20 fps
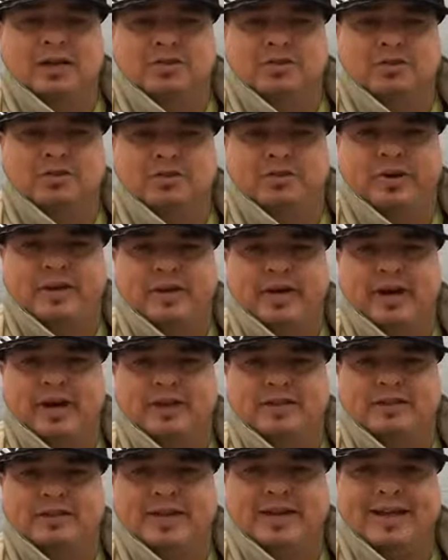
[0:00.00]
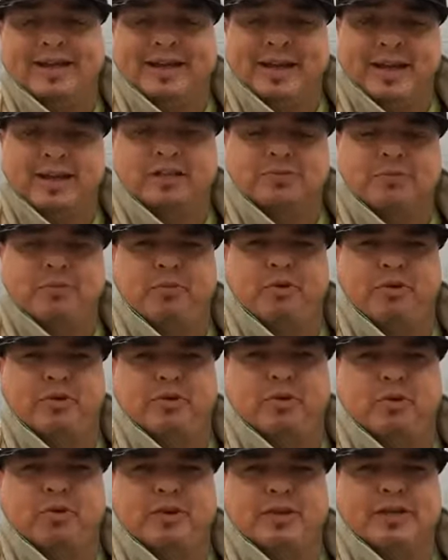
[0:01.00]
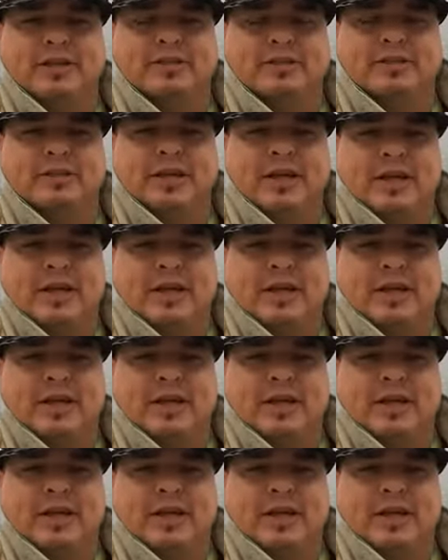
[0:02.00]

to create engagement with your audience